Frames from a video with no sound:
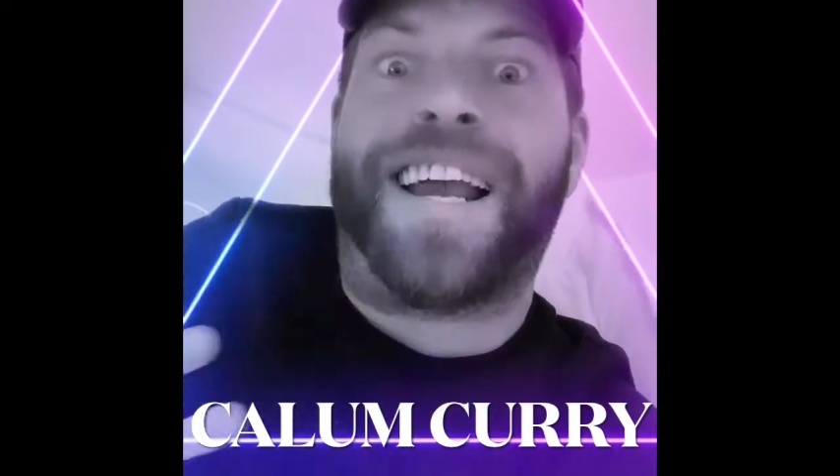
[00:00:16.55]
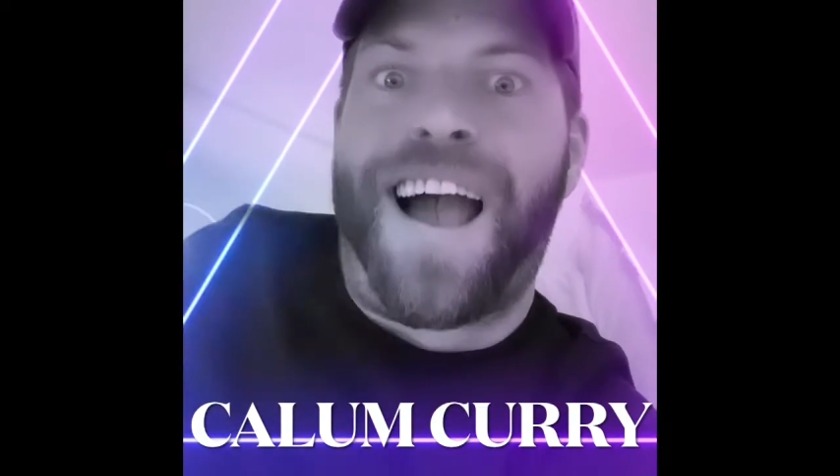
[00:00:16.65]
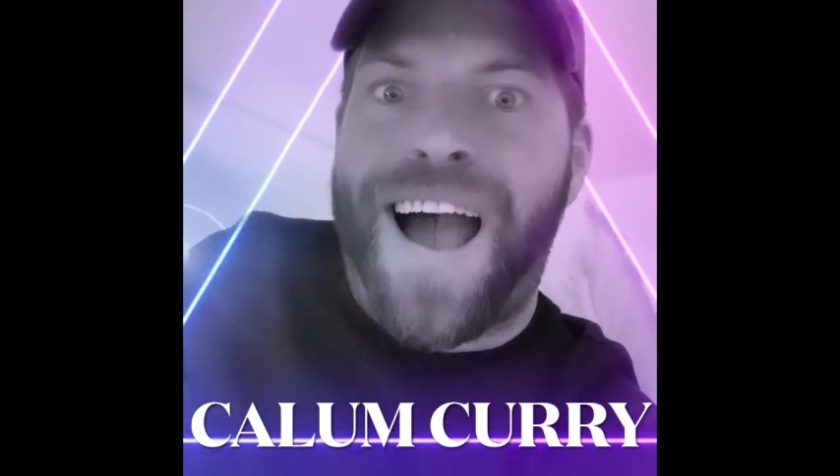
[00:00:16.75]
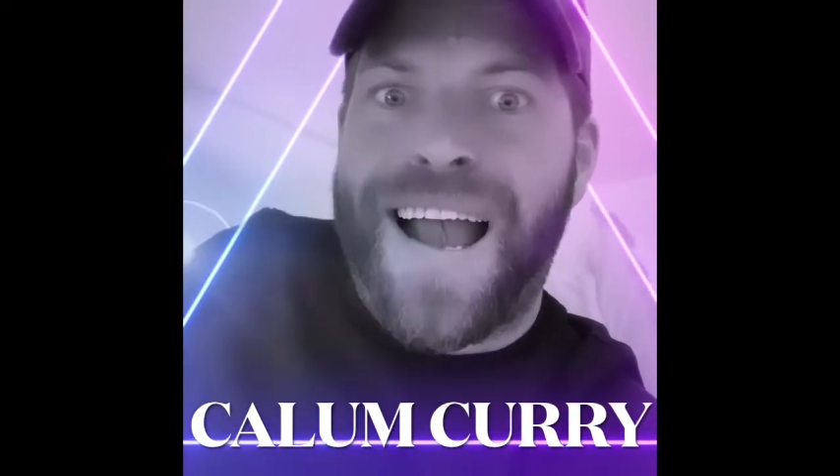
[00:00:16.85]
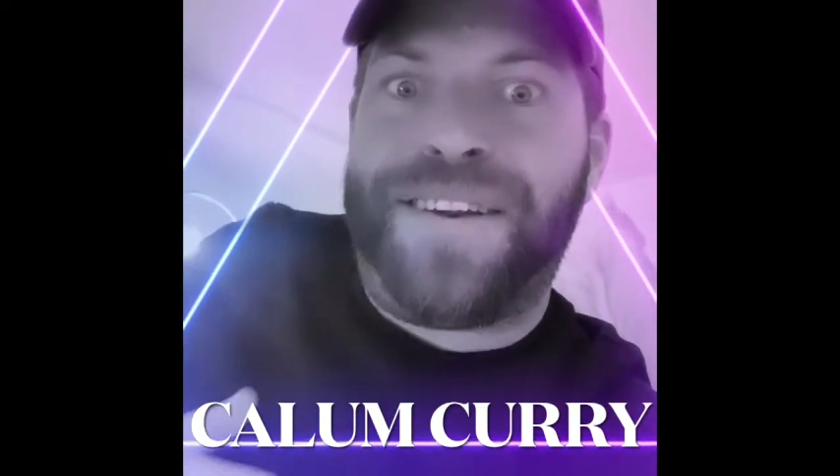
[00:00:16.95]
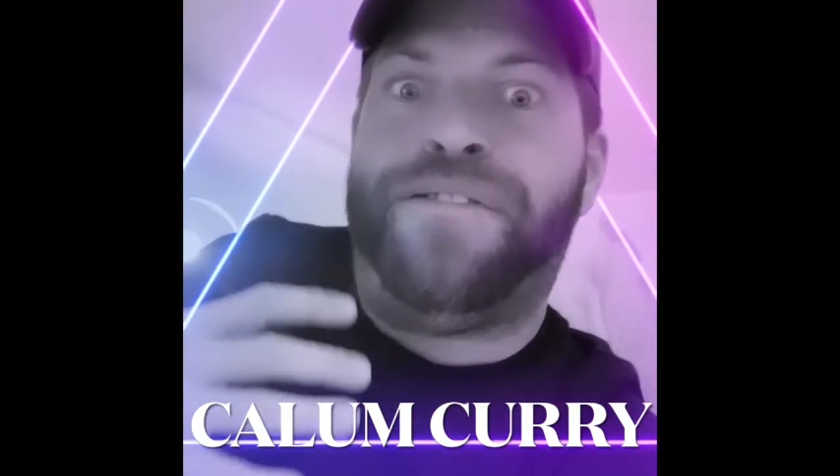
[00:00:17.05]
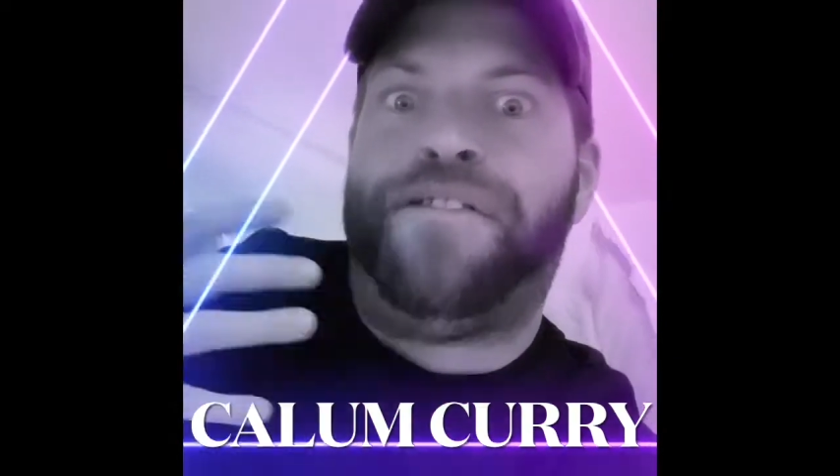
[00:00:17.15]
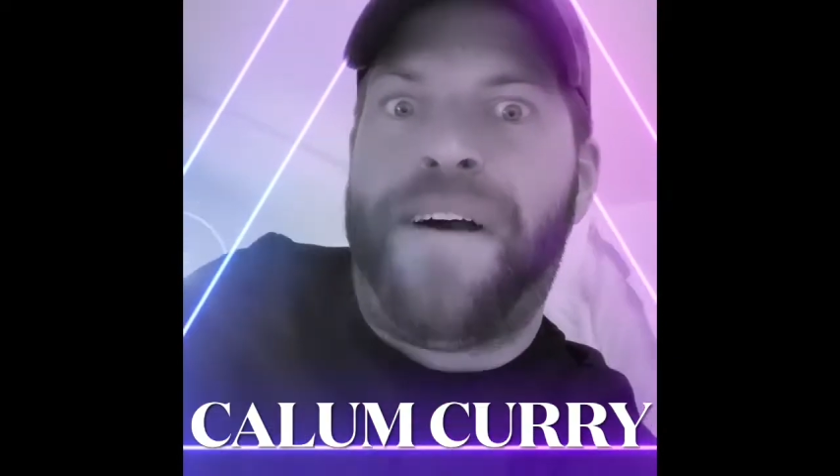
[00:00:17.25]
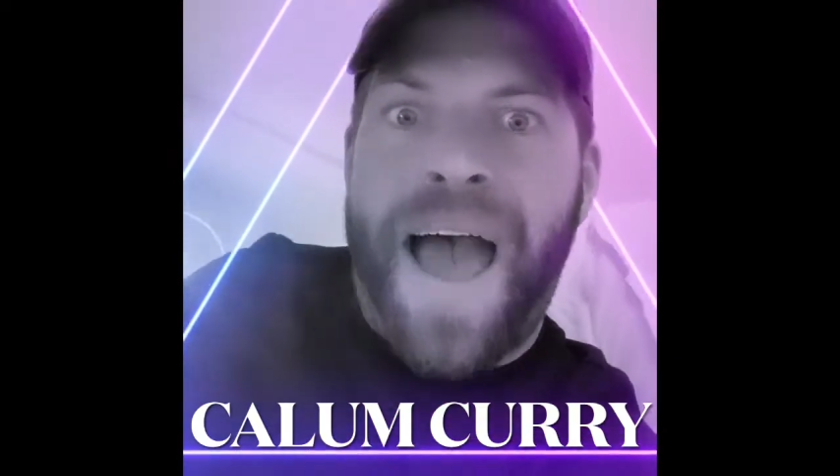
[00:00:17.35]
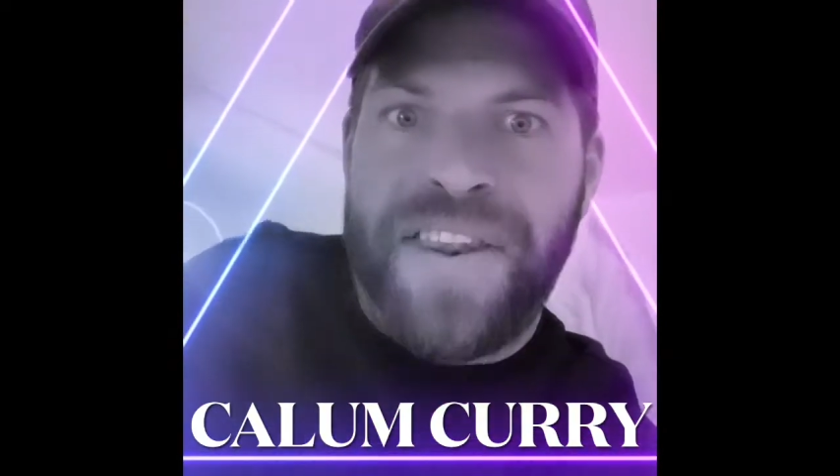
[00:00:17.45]
kind,
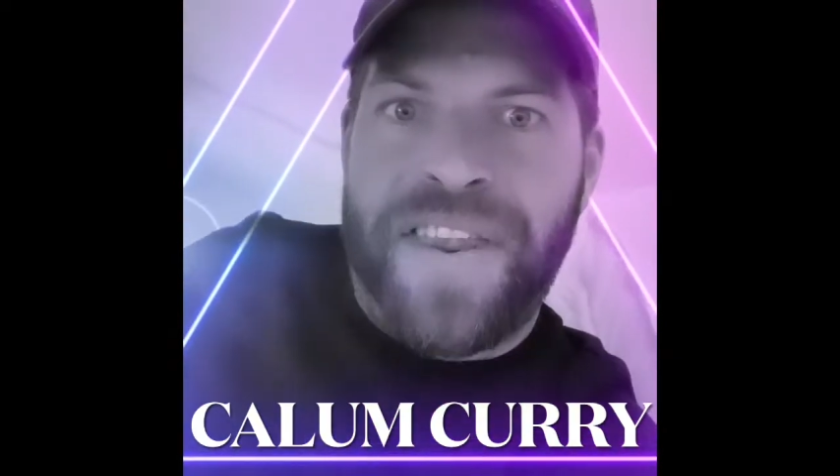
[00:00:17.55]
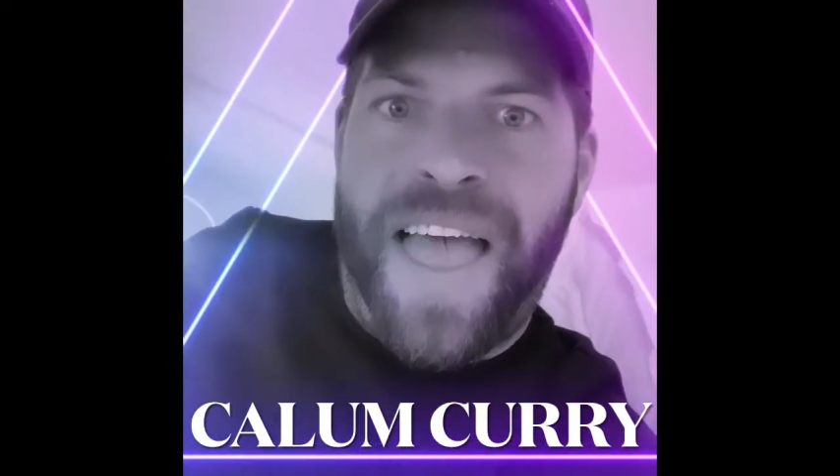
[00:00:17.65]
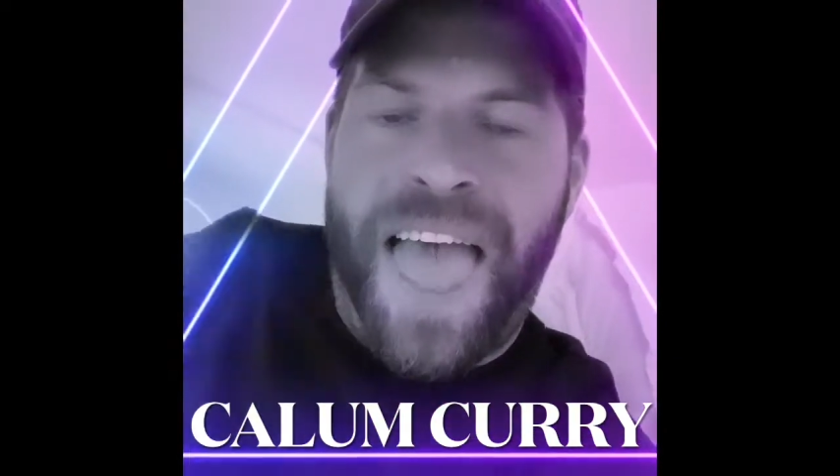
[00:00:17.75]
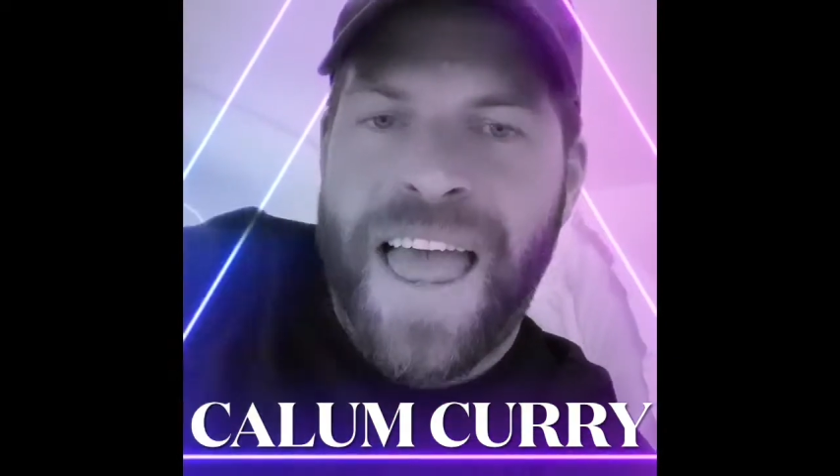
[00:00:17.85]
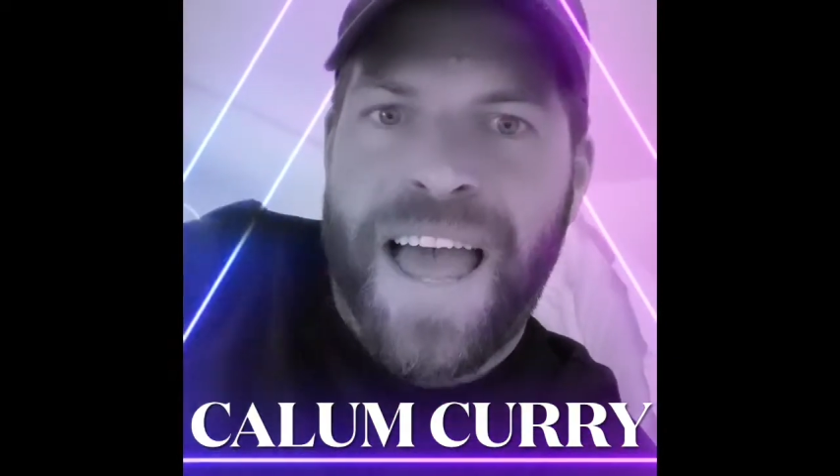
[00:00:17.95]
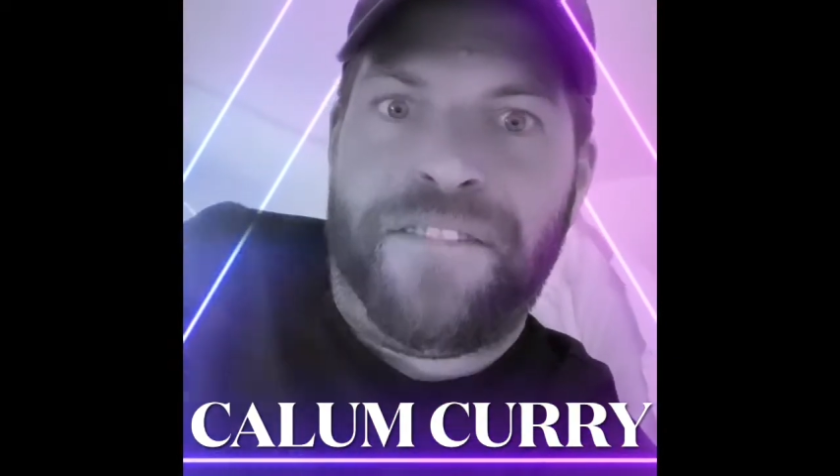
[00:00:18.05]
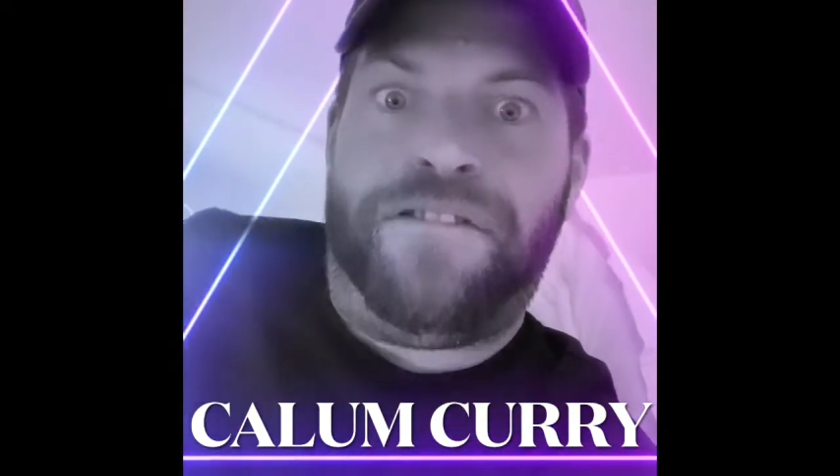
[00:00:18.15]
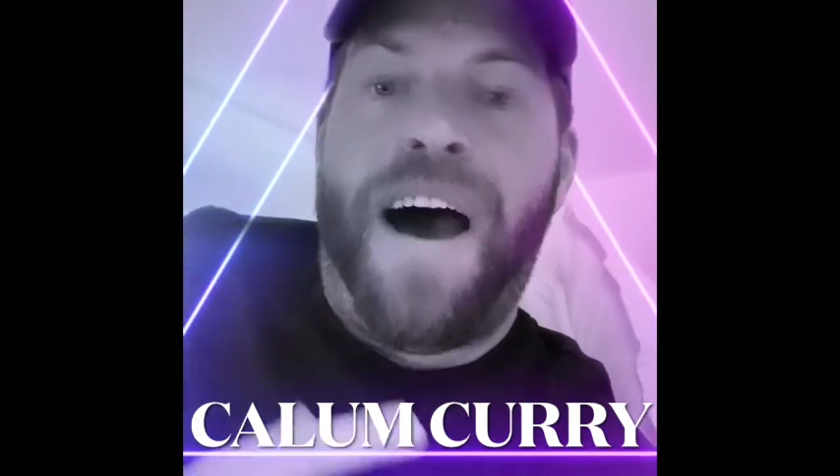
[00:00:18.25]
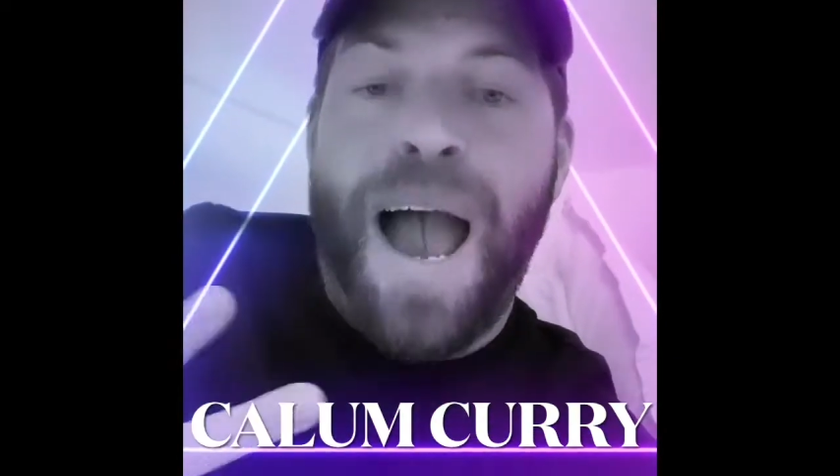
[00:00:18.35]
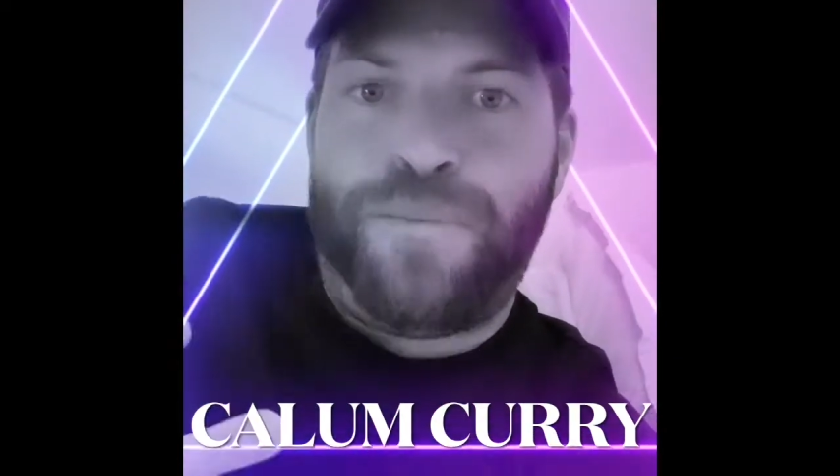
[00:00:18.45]
fun,
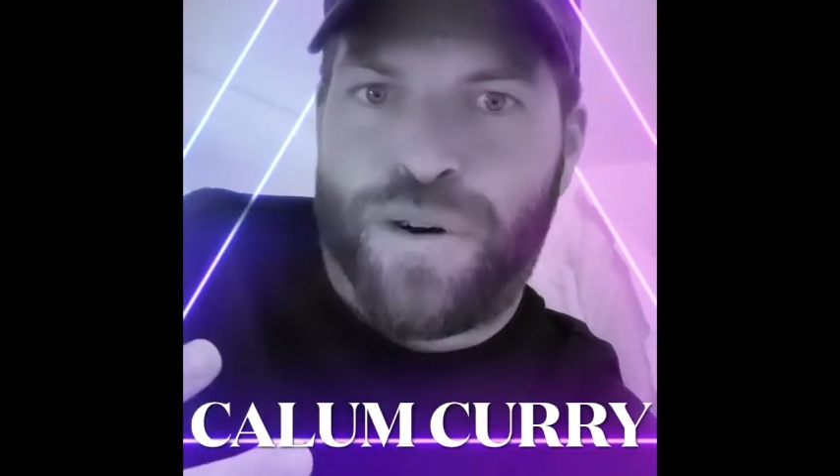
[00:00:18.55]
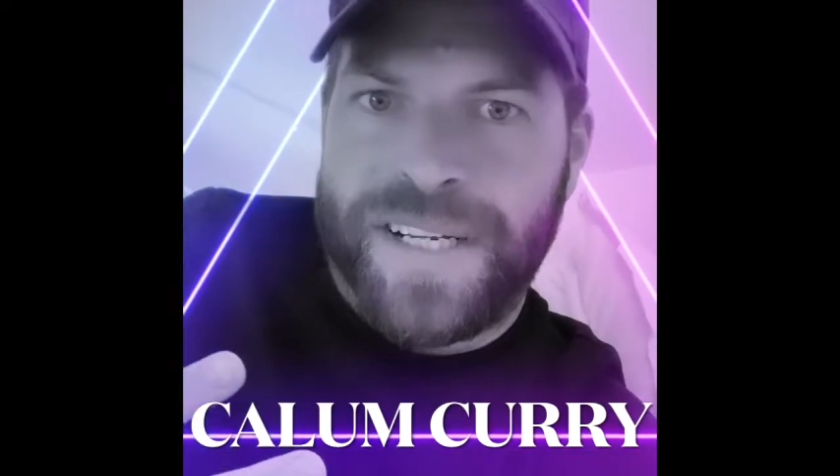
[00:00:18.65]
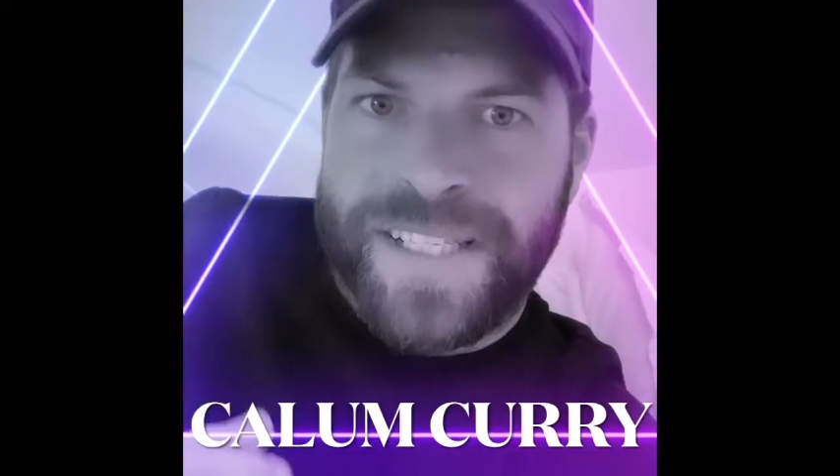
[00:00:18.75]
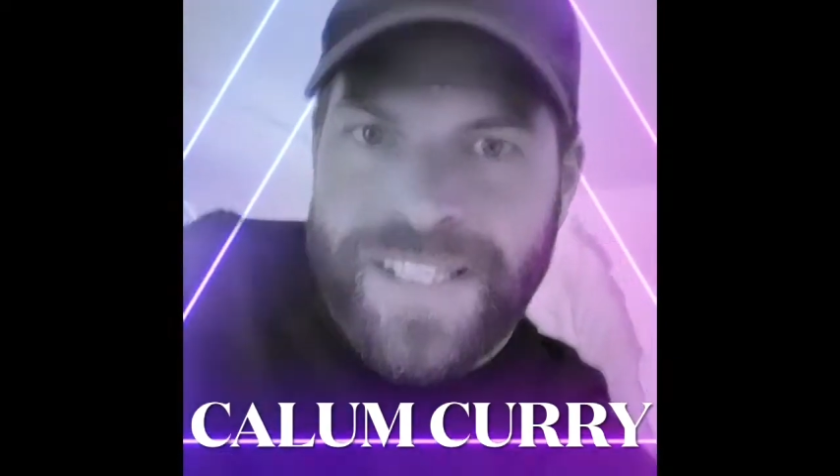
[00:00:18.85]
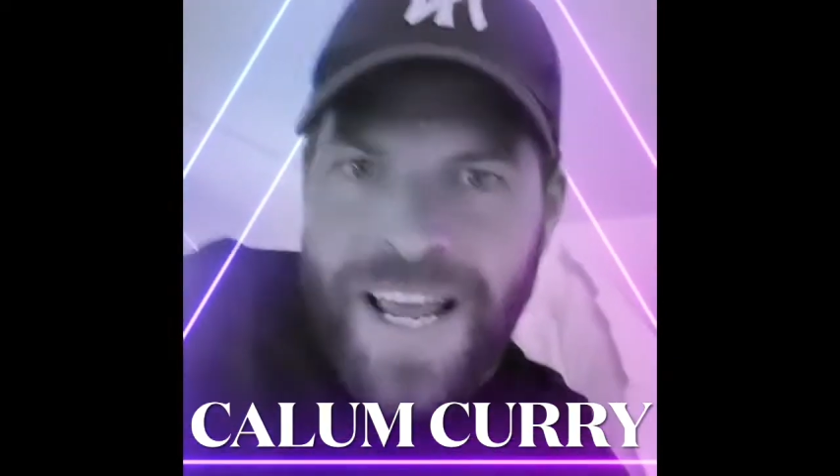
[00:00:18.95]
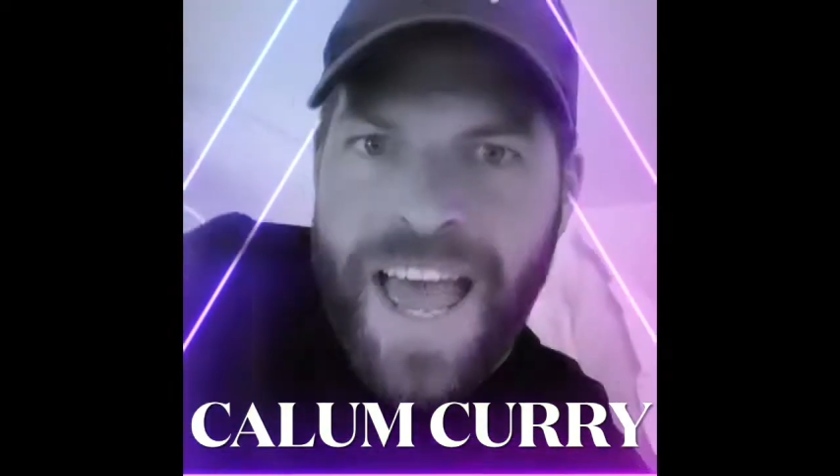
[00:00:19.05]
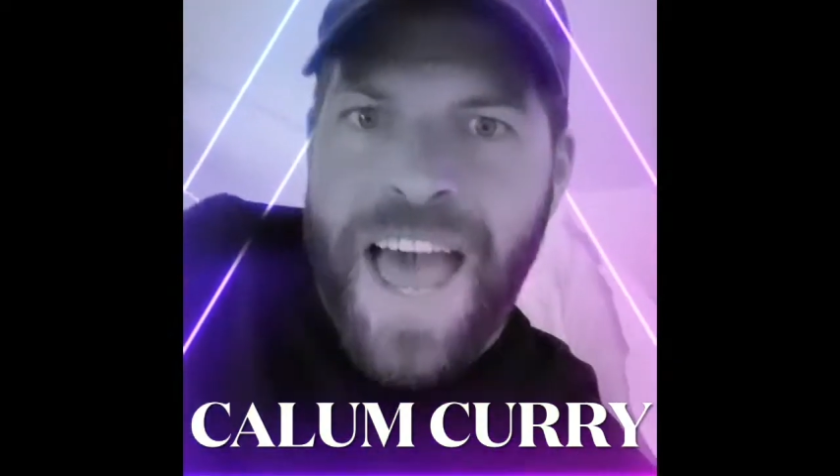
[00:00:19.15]
vibrant.